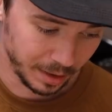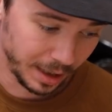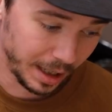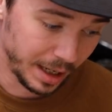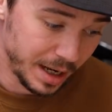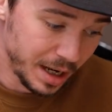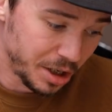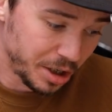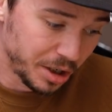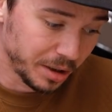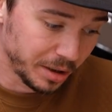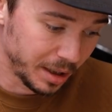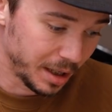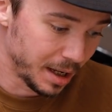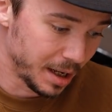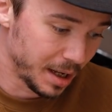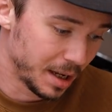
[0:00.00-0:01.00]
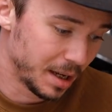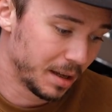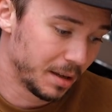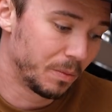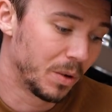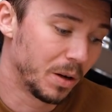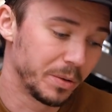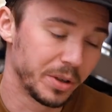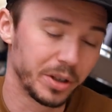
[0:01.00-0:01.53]
Initially,
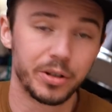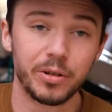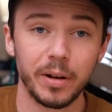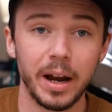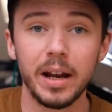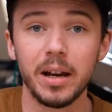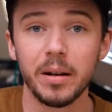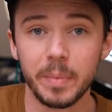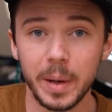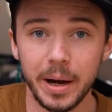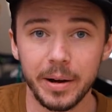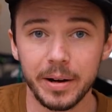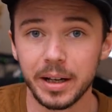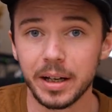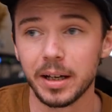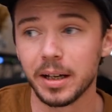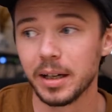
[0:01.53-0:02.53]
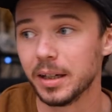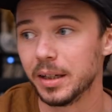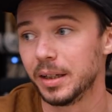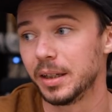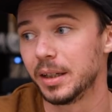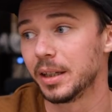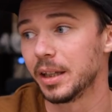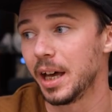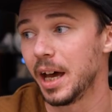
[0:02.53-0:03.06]
what was great about it
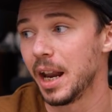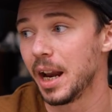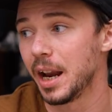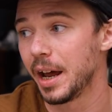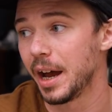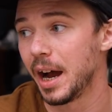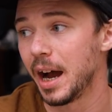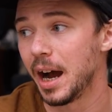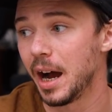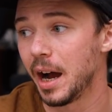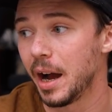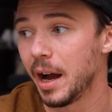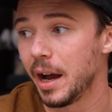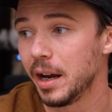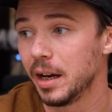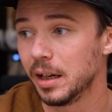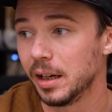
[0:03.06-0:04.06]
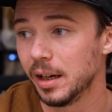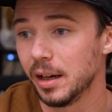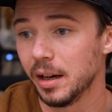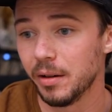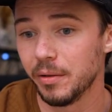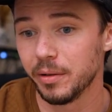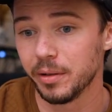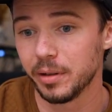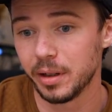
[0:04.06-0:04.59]
is that I
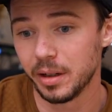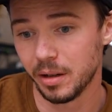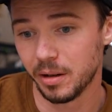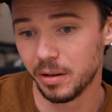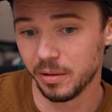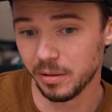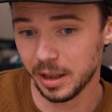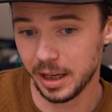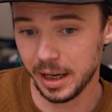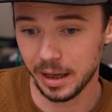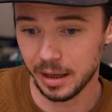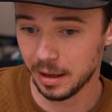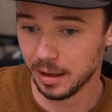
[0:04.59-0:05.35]
didn't really know